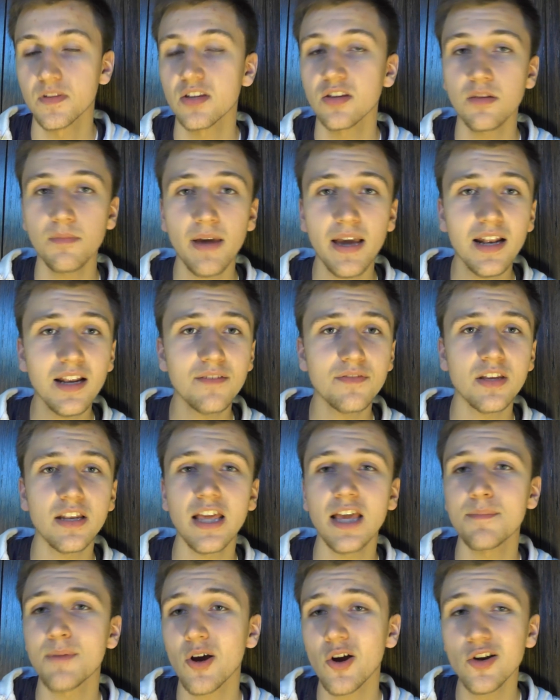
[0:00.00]
So the man of the
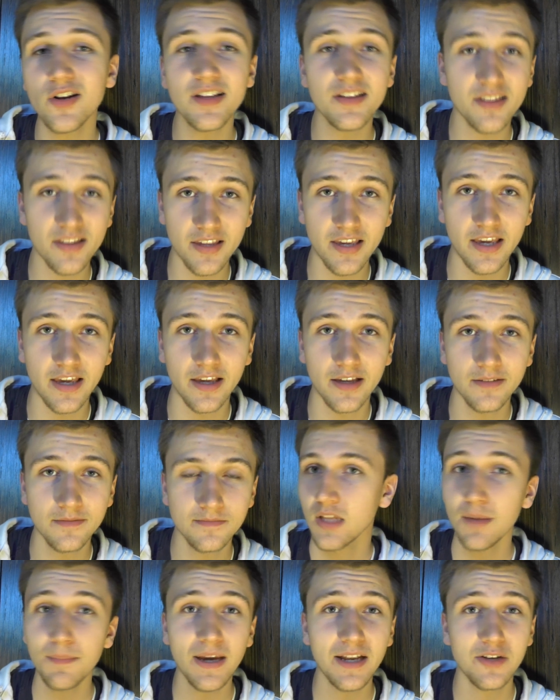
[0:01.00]
name Ernest
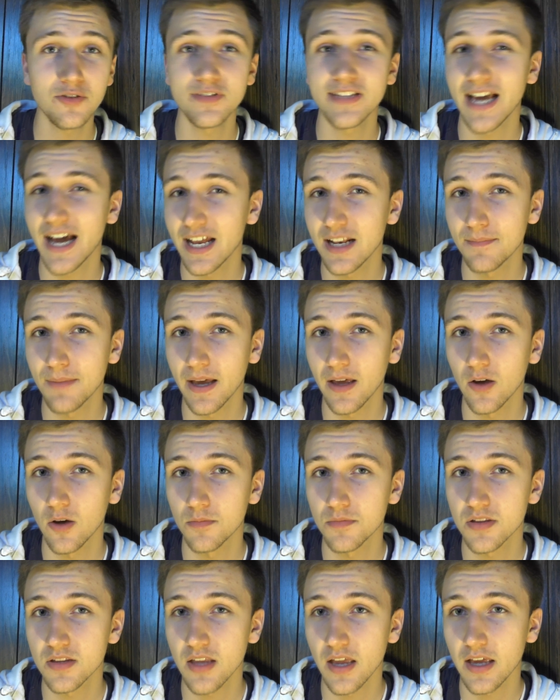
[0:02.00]
King, a man who died in my
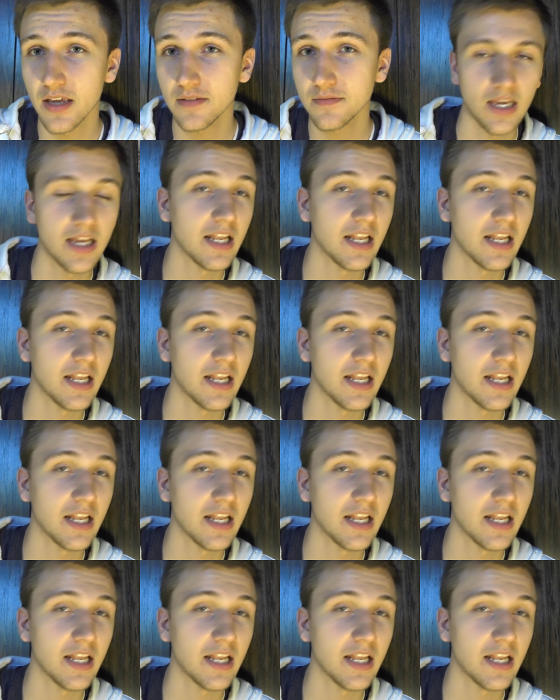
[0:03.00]
home state,